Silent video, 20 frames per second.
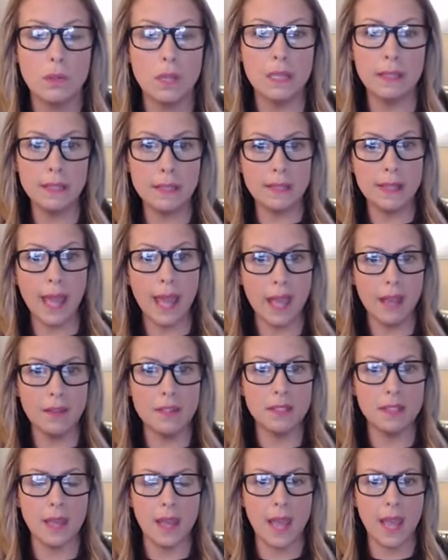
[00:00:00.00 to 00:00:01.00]

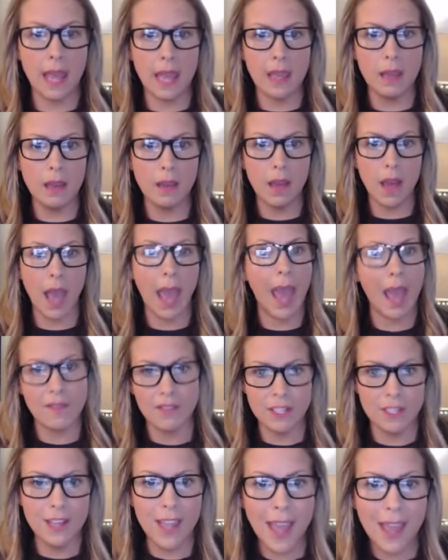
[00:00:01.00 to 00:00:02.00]
instead say i
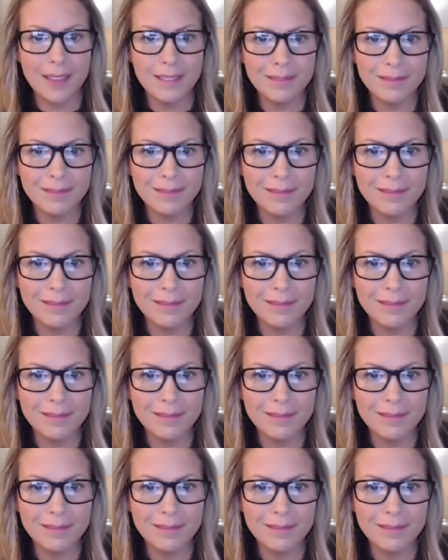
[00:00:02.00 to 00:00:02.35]
haven't yet